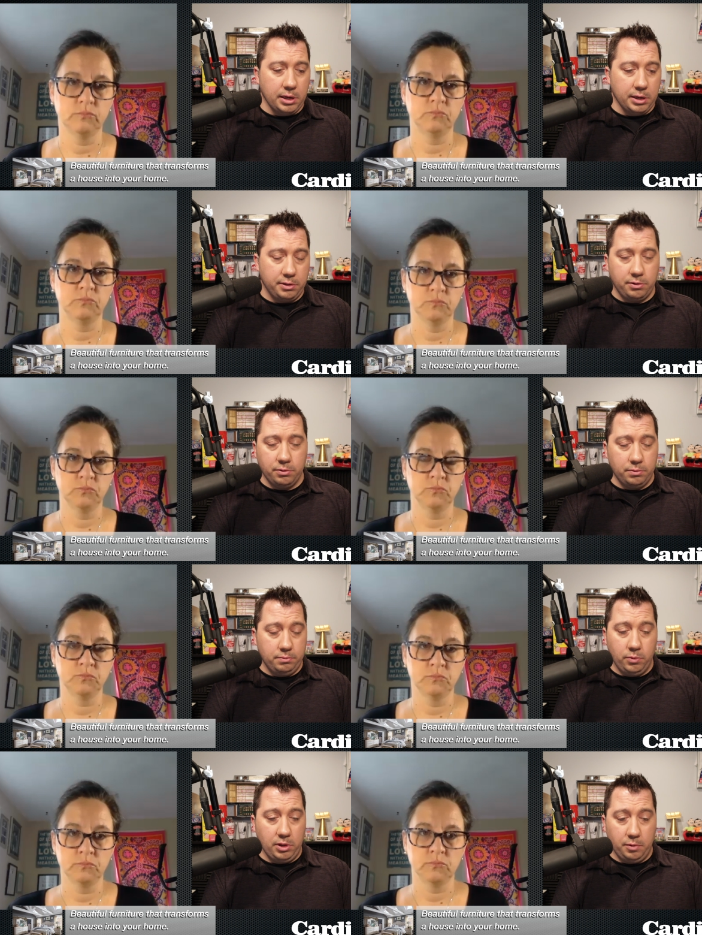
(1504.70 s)
Speaker 1: uh, through
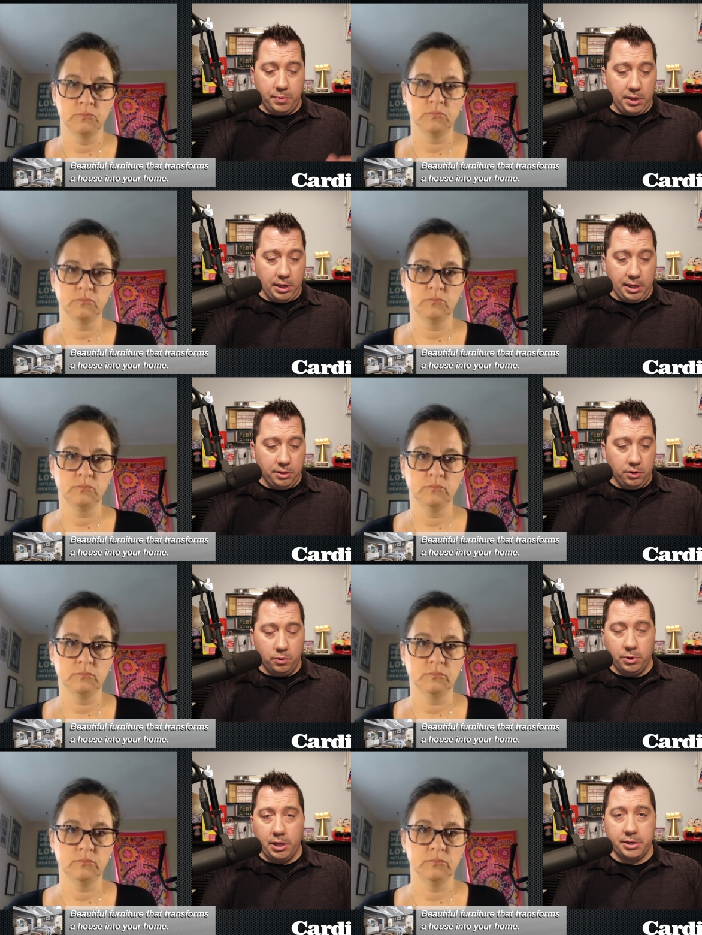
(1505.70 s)
whether it be on the
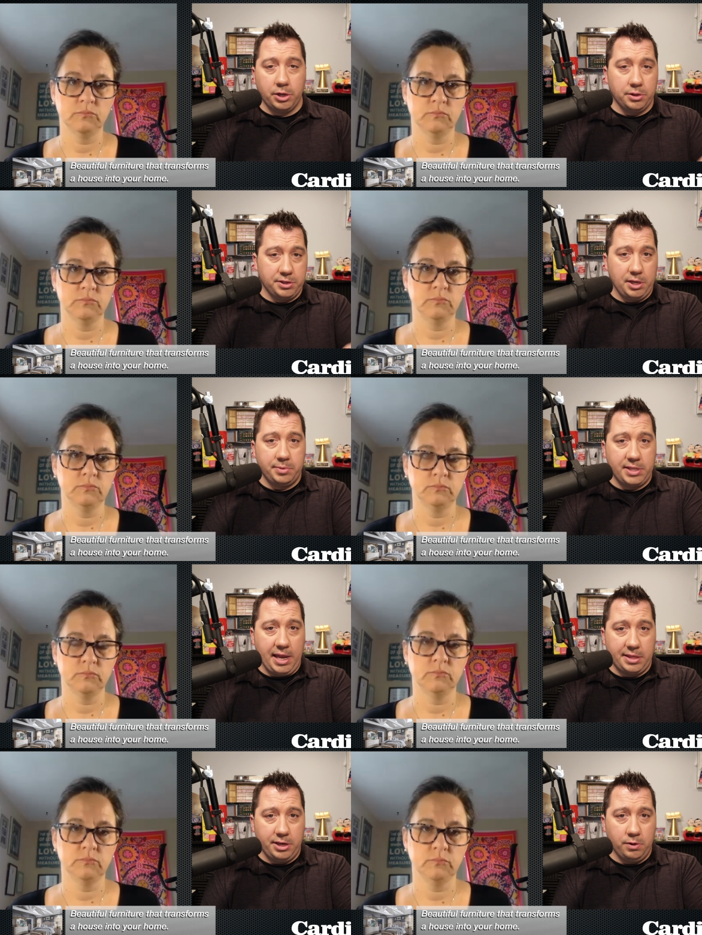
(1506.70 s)
Goodwill Hunting or the
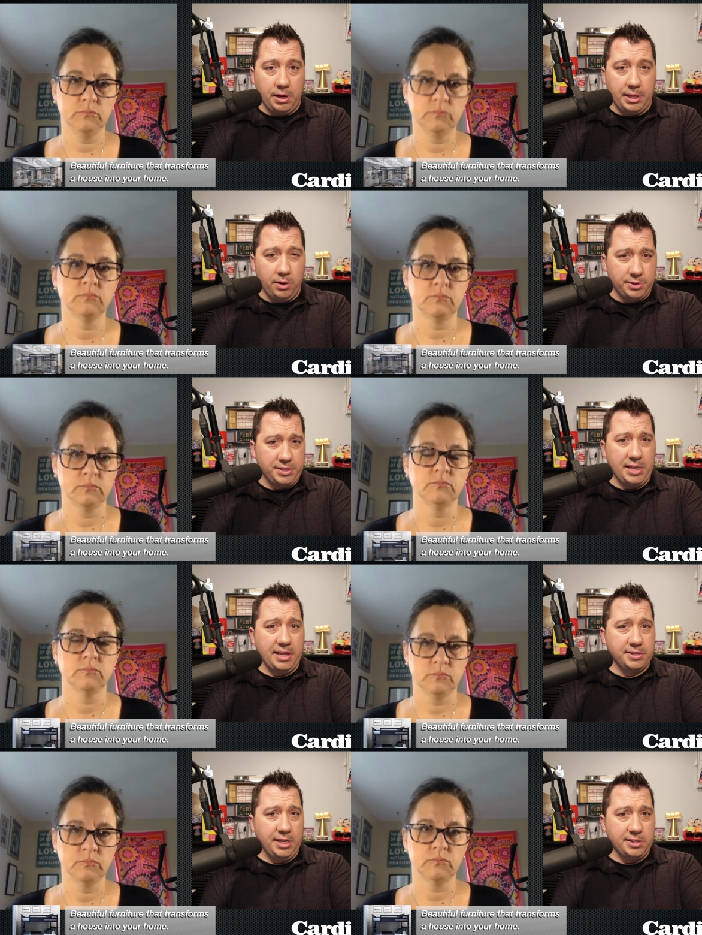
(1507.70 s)
Substack that you're on now is
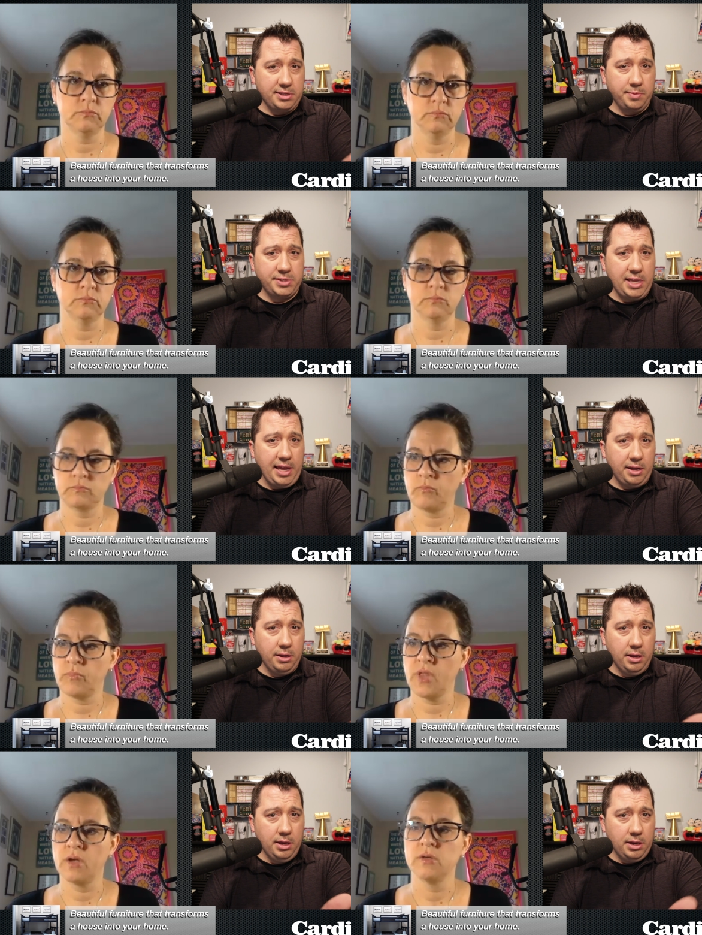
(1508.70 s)
Stanzi at Substack.
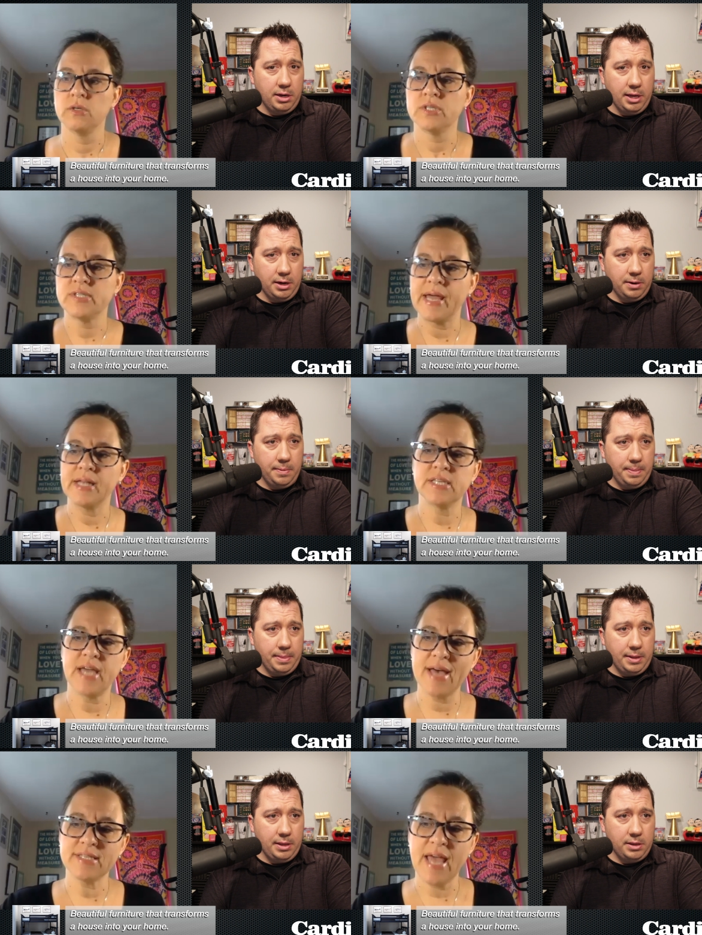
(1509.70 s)
Sanzi,
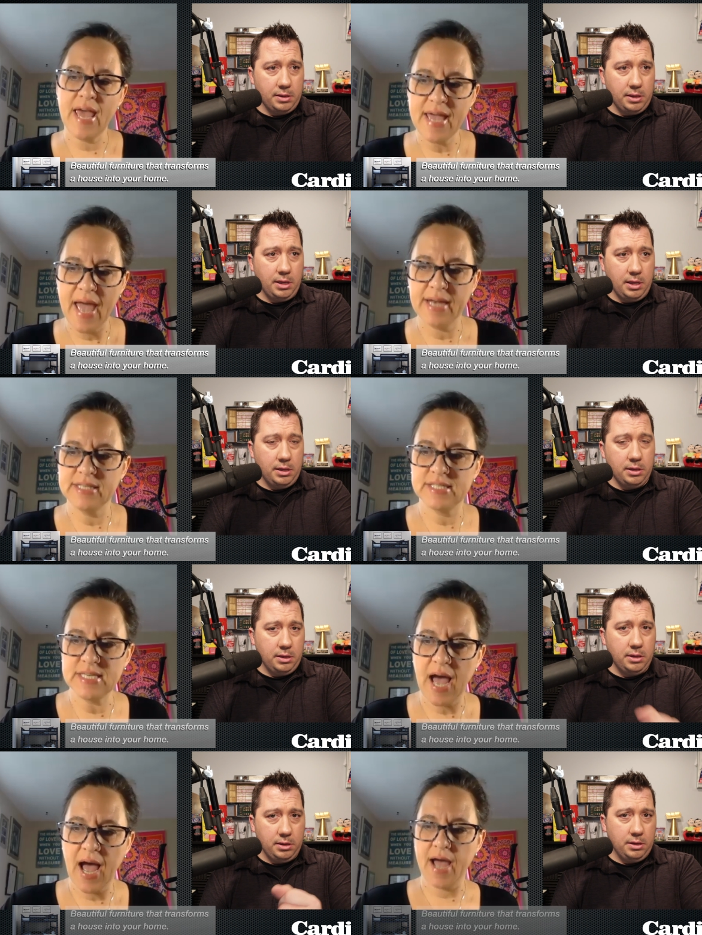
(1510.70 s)
Speaker 2: S A N Z
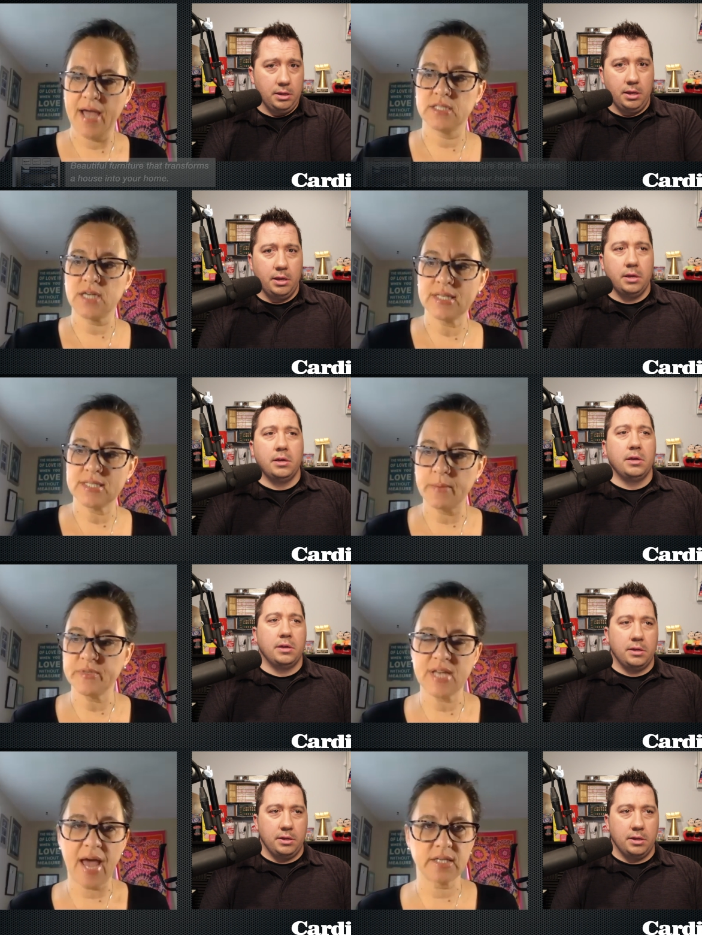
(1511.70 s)
I dot
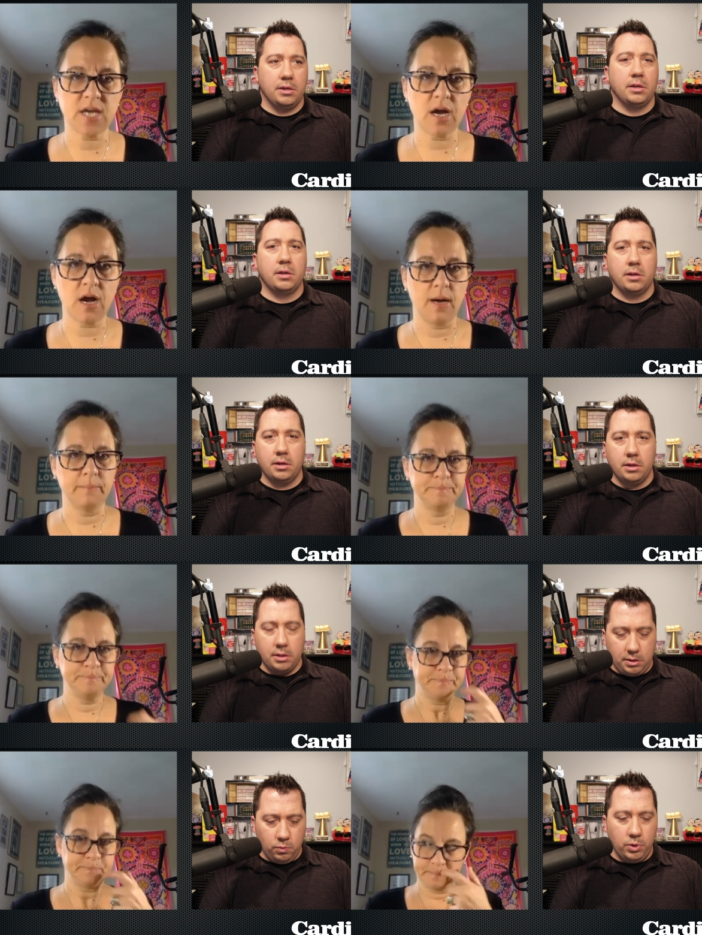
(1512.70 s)
Substack dot com.
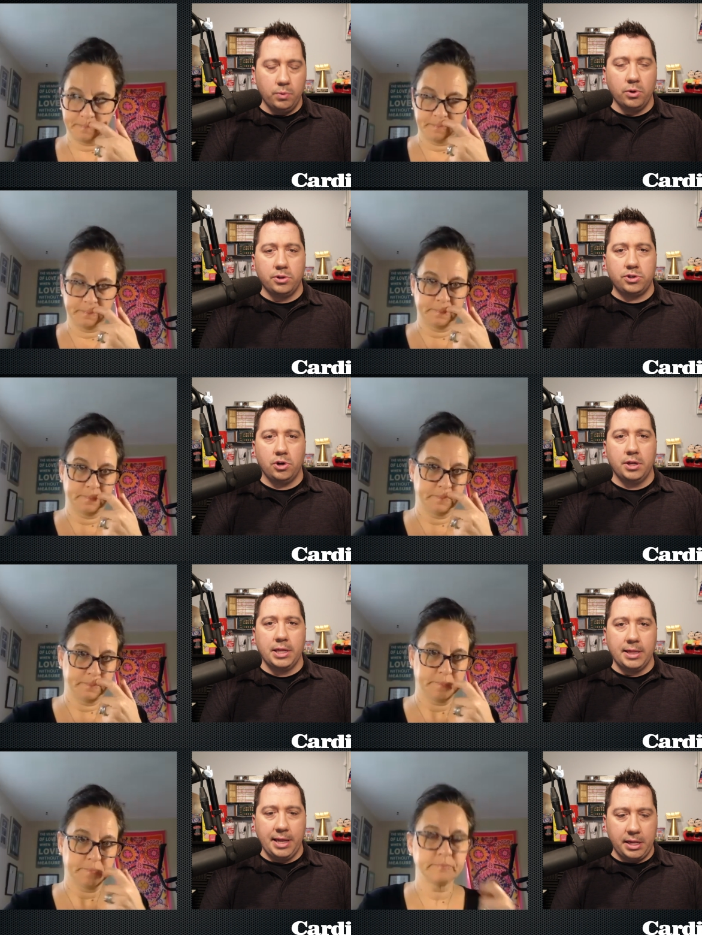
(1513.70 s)
Speaker 1: We will
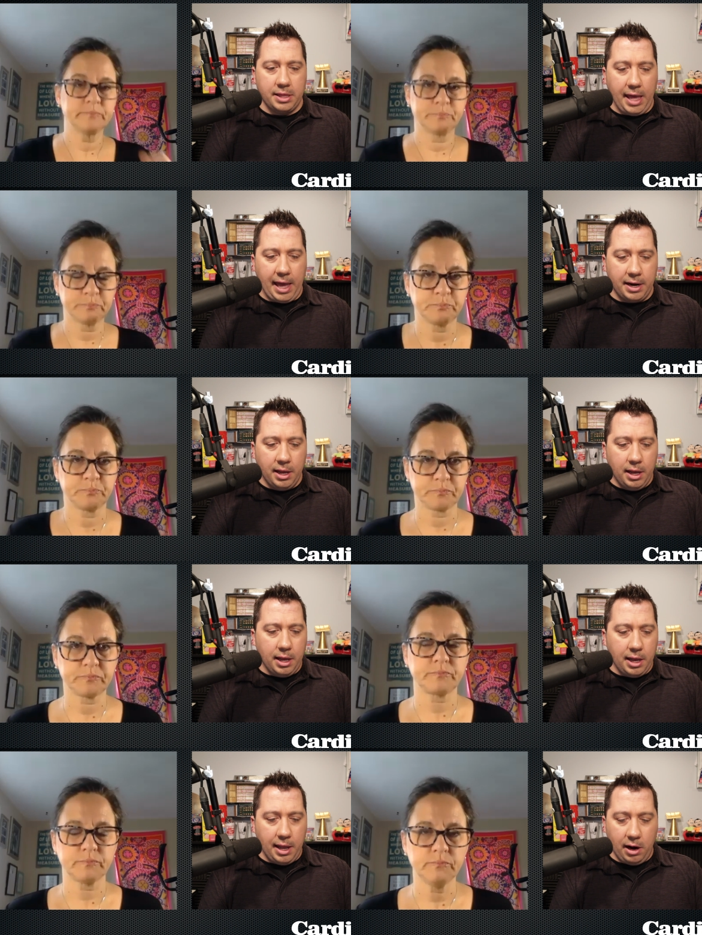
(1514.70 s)
certainly link that,
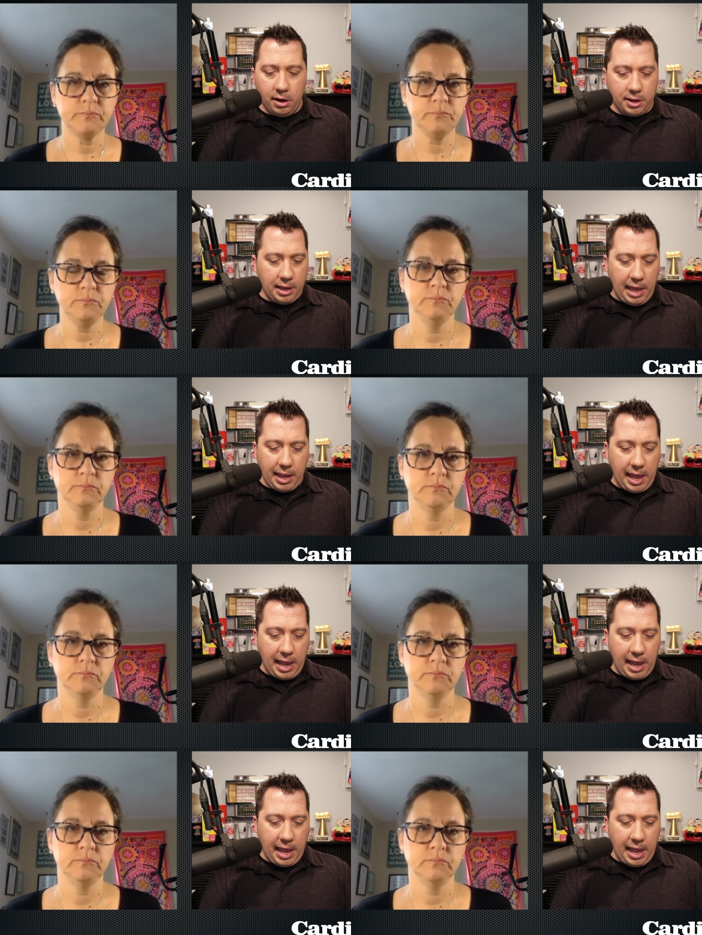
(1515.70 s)
uh, Erika. I,